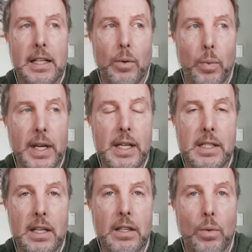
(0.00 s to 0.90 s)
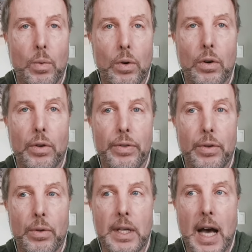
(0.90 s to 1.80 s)
we see the world
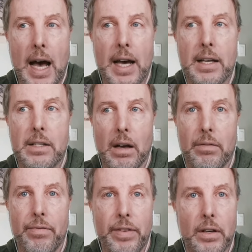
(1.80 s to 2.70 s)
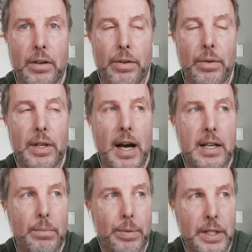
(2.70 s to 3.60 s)
through the eyes of fear, through the
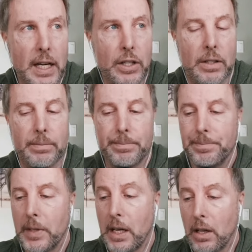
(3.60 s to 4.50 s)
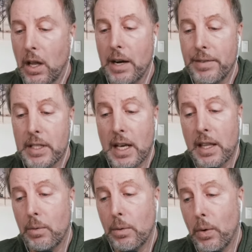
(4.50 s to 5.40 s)
eyes of protection. And a lot of us, I
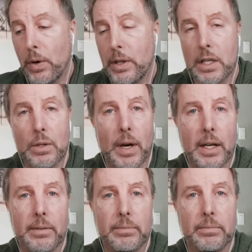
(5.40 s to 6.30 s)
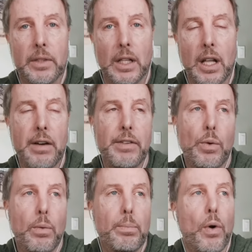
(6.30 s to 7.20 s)
think, were born this way. A lot of us
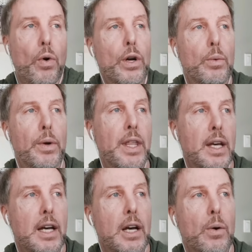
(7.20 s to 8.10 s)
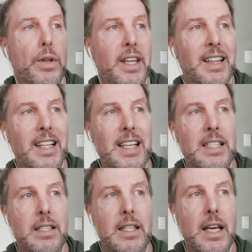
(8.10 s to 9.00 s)
were born with, with at
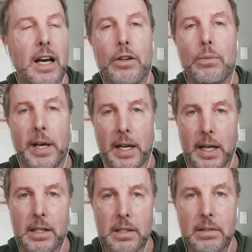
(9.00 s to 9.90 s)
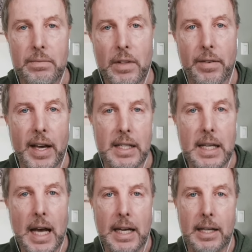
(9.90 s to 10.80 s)
least the underpinnings of
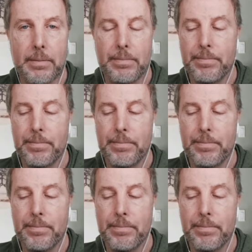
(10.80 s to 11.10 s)
anxiety.